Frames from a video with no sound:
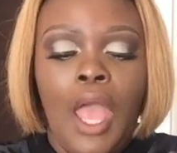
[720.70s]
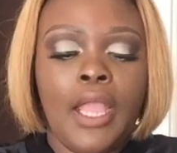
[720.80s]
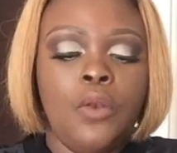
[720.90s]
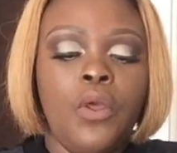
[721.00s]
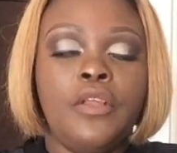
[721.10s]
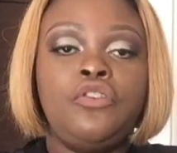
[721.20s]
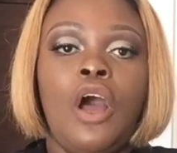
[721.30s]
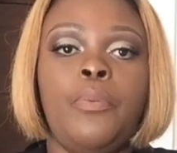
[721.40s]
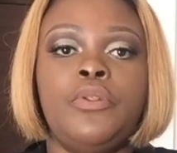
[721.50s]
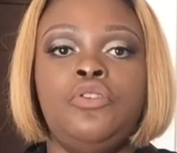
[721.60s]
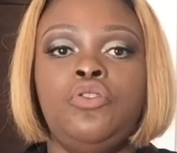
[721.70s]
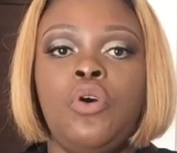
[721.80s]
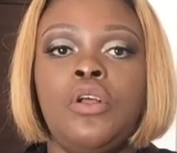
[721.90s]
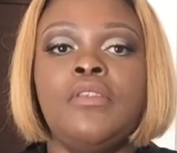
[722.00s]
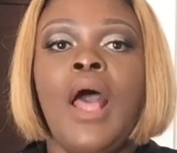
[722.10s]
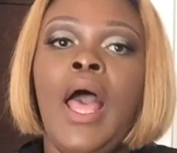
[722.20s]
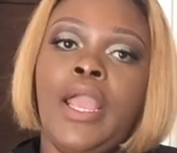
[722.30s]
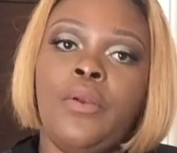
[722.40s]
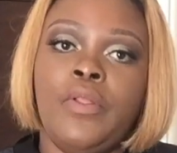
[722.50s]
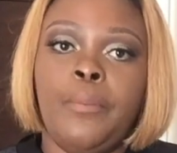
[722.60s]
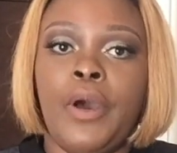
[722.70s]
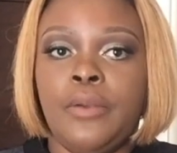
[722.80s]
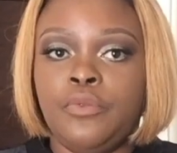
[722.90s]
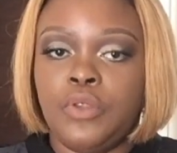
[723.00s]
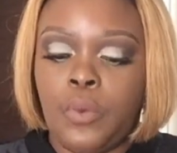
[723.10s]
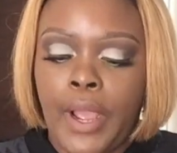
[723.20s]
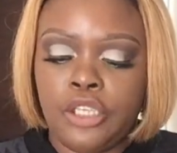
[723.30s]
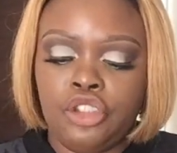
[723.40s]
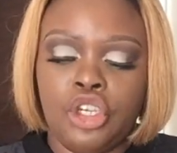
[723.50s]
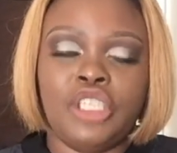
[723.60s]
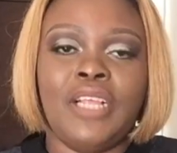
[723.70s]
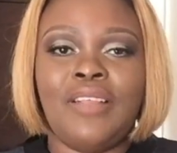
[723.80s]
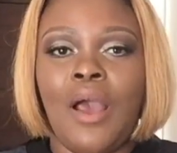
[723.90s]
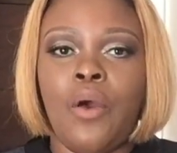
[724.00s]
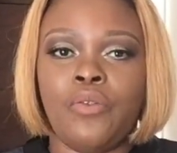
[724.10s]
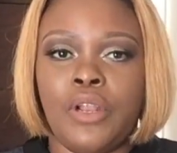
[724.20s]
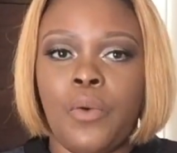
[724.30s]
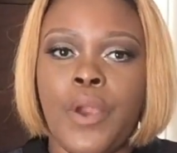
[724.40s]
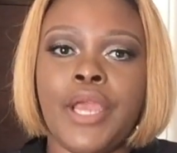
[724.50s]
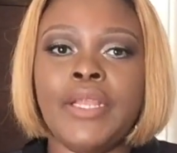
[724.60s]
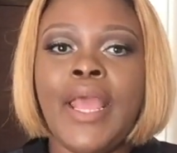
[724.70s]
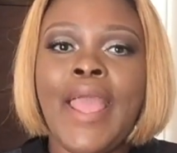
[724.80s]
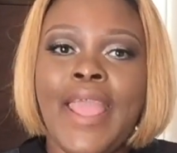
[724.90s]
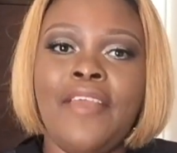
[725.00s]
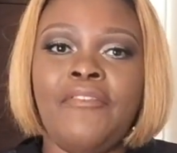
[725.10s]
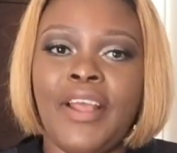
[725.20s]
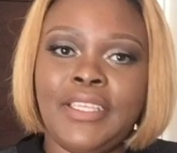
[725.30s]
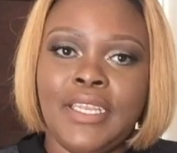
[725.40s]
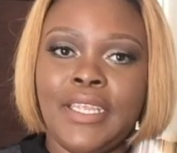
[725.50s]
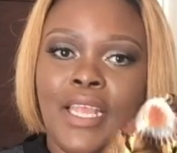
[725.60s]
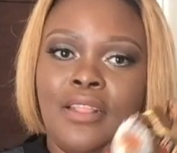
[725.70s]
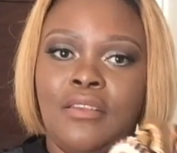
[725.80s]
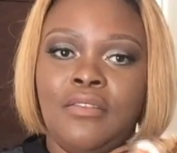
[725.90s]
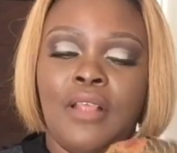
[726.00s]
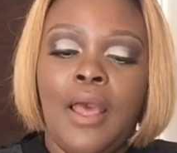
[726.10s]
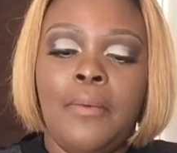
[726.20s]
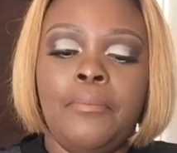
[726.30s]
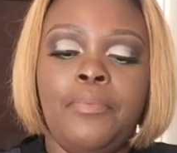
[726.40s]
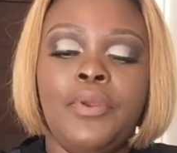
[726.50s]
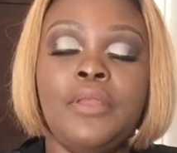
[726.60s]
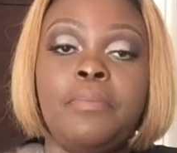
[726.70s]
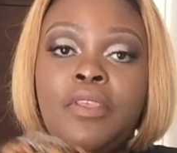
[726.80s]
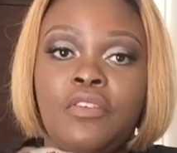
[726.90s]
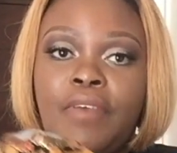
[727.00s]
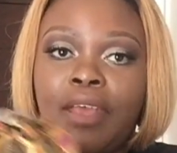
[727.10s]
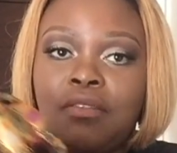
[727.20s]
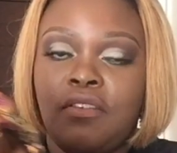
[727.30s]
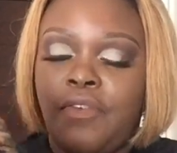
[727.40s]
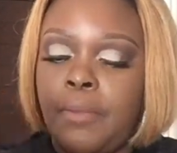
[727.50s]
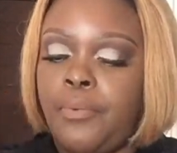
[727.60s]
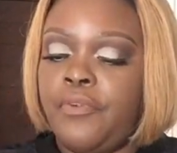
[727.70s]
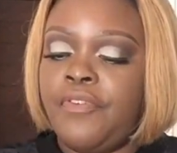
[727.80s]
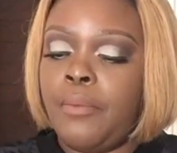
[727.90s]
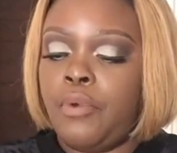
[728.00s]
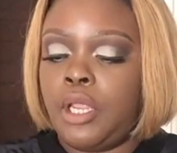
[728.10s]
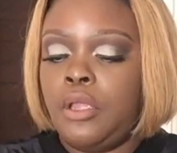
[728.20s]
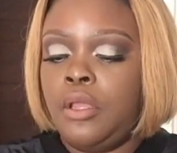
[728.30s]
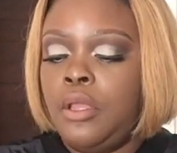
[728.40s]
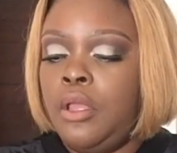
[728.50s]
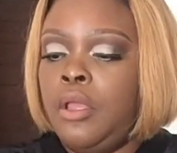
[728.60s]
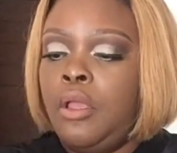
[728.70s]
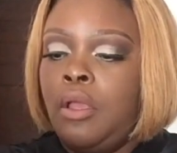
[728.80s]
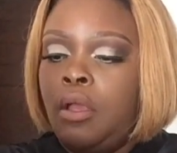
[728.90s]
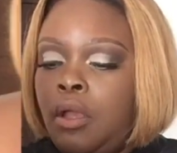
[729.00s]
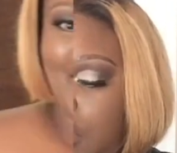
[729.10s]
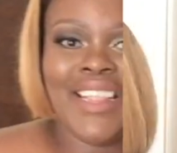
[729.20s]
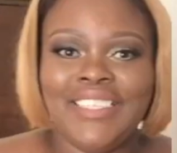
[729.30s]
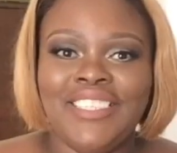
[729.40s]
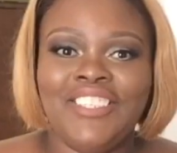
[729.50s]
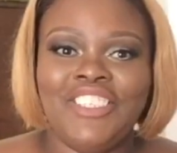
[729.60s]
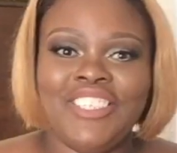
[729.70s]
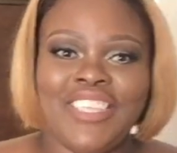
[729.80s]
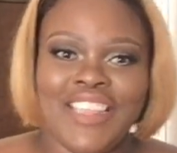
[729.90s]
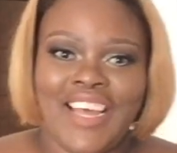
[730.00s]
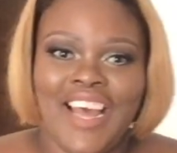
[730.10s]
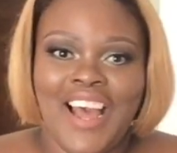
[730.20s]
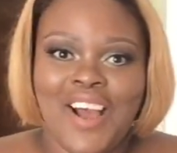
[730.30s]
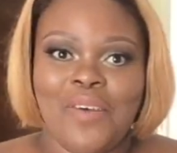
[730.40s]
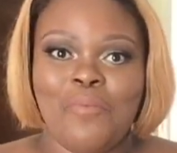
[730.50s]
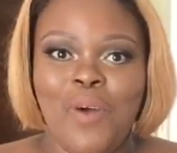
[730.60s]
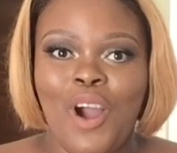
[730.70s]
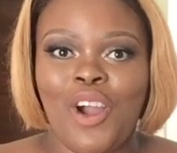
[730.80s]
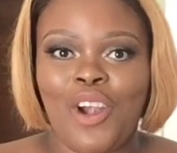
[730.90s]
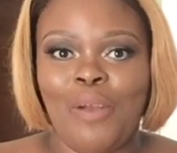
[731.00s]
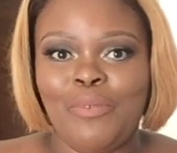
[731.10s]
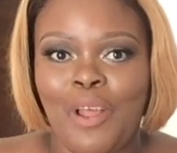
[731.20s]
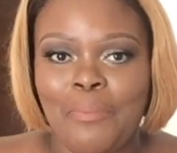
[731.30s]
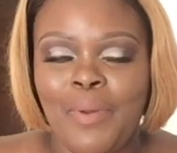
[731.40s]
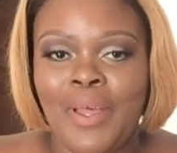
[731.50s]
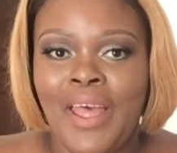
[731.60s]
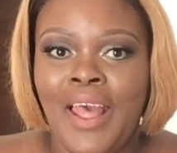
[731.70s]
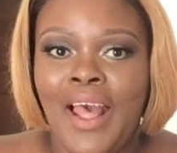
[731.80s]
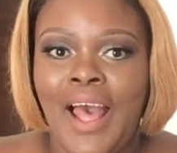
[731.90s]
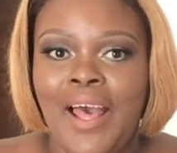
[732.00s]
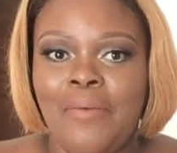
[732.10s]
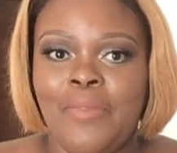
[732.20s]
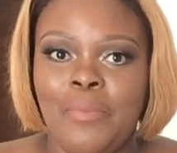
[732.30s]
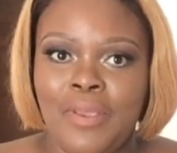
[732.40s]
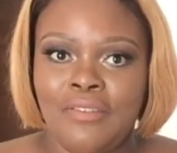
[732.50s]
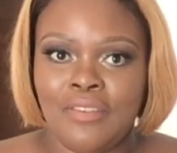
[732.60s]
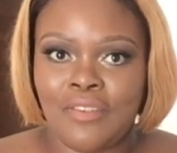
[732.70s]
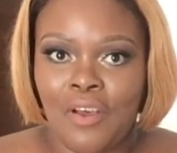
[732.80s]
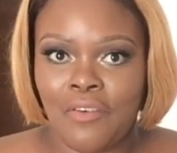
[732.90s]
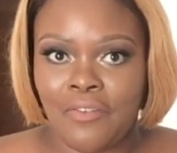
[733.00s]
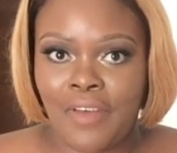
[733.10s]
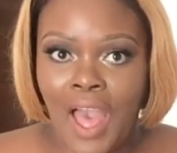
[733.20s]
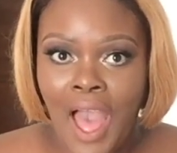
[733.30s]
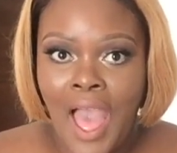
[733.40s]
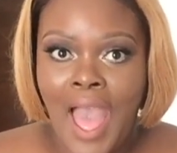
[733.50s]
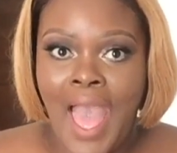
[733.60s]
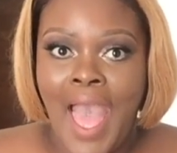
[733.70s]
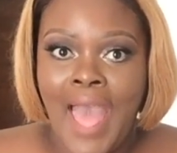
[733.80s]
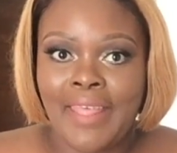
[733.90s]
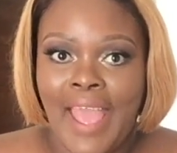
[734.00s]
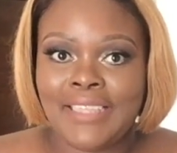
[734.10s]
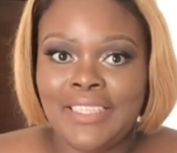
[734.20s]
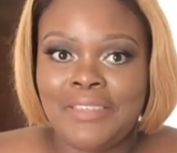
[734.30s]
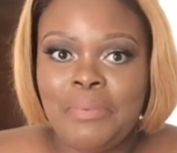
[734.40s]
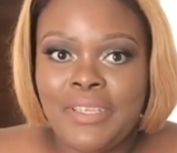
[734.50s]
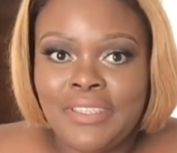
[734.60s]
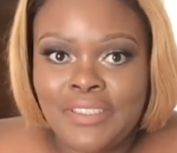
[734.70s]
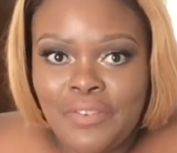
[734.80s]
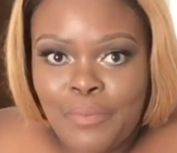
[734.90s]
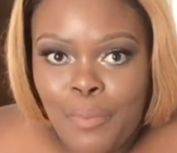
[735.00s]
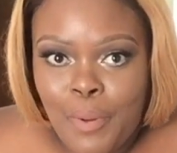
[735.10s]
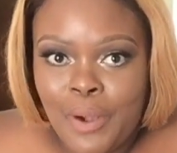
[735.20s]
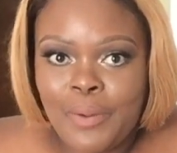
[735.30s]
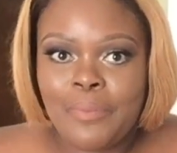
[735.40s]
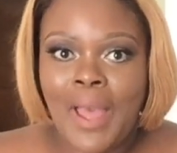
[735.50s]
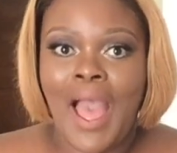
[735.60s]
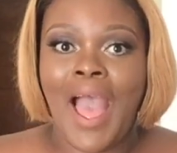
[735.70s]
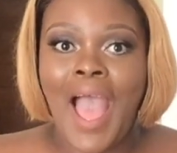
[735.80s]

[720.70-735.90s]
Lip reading: can wear the top with shorts, can wear the bottoms with the white shirt, because that's how I was gonna wear it if I didn't get this piece of excess fabric. This is just the mock crop top. The pieces of the excess pieces from the bottom